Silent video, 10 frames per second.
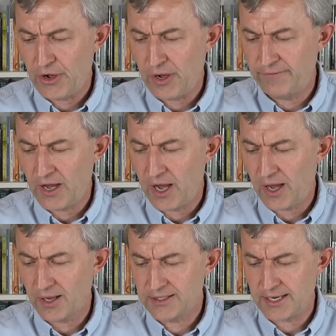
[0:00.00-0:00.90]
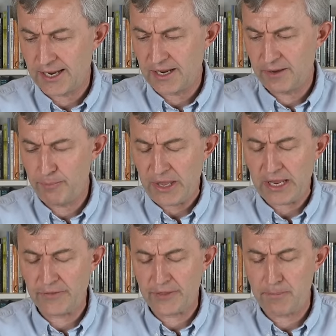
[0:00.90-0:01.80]
of heartache
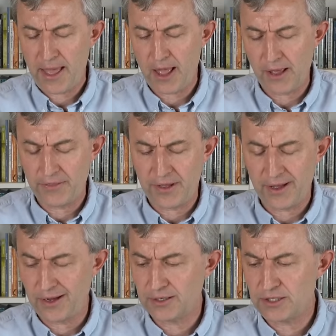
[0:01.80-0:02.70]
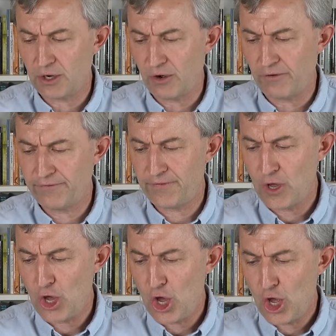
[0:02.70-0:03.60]
being at the heart of
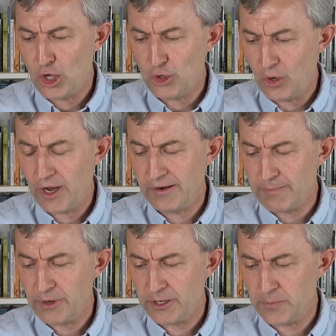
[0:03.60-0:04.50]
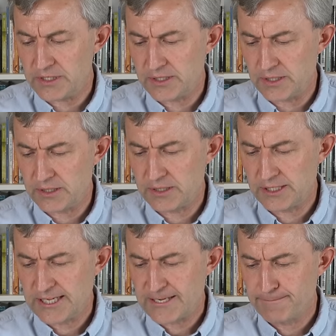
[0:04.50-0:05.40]
your holy
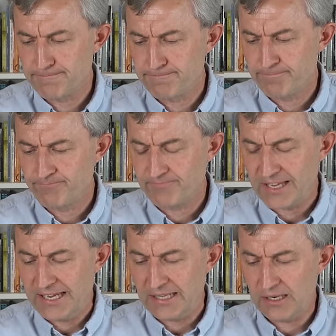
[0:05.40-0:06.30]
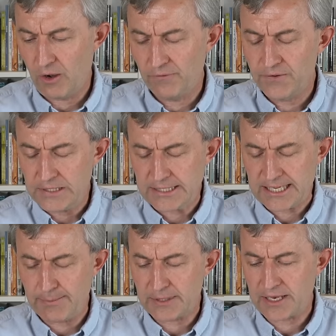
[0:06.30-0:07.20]
purposes. It often
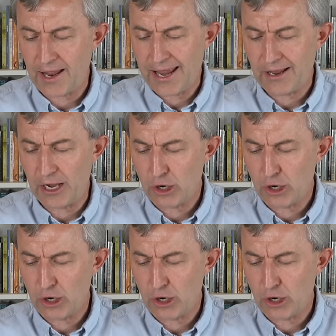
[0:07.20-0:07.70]
seems like a